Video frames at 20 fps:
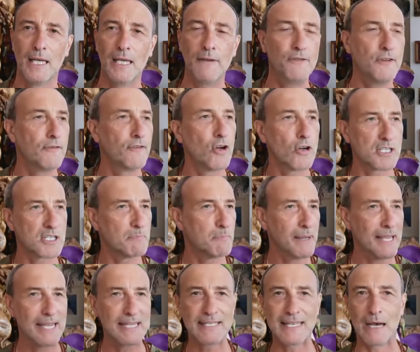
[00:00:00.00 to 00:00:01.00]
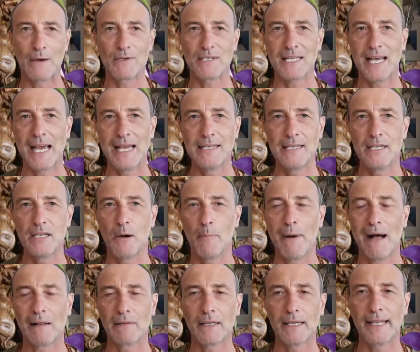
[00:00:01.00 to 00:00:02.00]
If you've got space outside in your
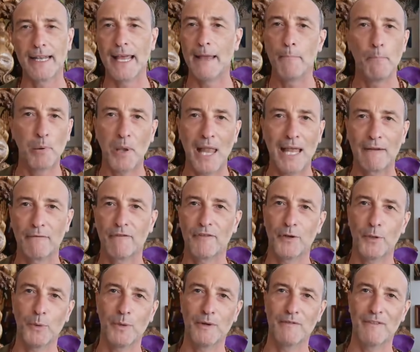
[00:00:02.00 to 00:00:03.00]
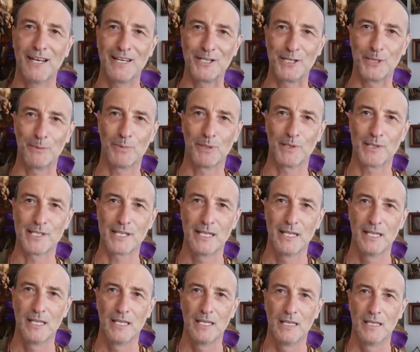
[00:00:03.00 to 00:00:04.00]
balcony, plant fruit and vegetables.